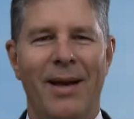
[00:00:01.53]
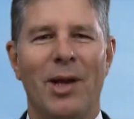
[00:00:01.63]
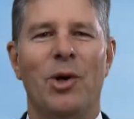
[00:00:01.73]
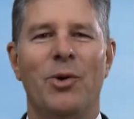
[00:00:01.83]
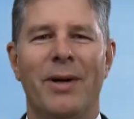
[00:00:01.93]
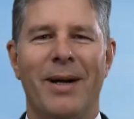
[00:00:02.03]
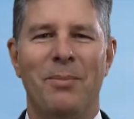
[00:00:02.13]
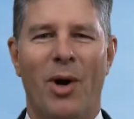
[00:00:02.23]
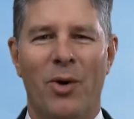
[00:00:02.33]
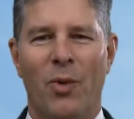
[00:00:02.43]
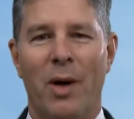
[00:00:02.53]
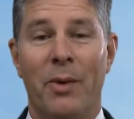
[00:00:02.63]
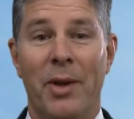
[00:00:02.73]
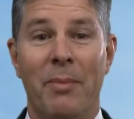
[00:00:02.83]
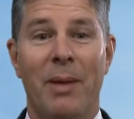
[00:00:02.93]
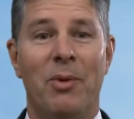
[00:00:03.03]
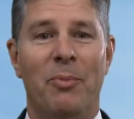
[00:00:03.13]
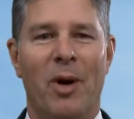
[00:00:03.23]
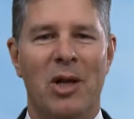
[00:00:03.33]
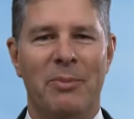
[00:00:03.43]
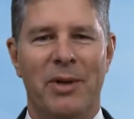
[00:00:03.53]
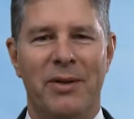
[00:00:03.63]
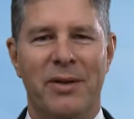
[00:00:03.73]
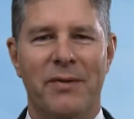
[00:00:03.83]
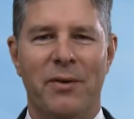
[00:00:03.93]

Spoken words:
Hello, I'm Mark Warawa, the Member of Parliament